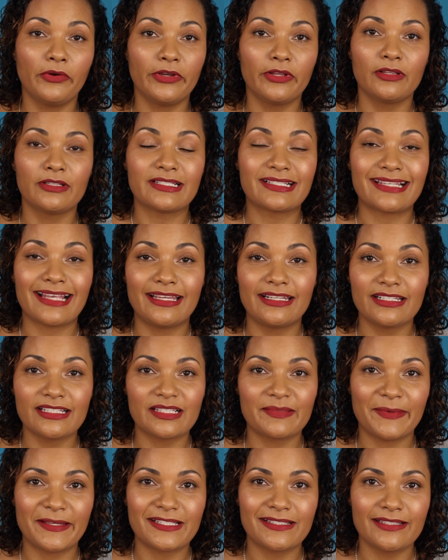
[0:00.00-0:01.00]
oil is
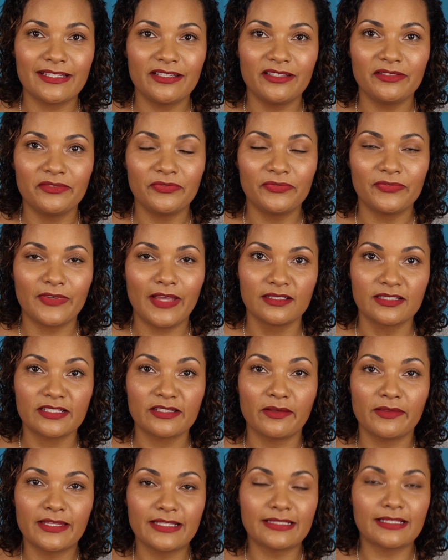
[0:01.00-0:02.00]
inexpensive,
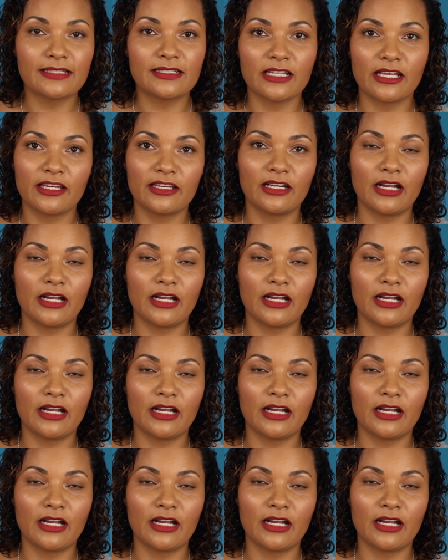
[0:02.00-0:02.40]
so this is a good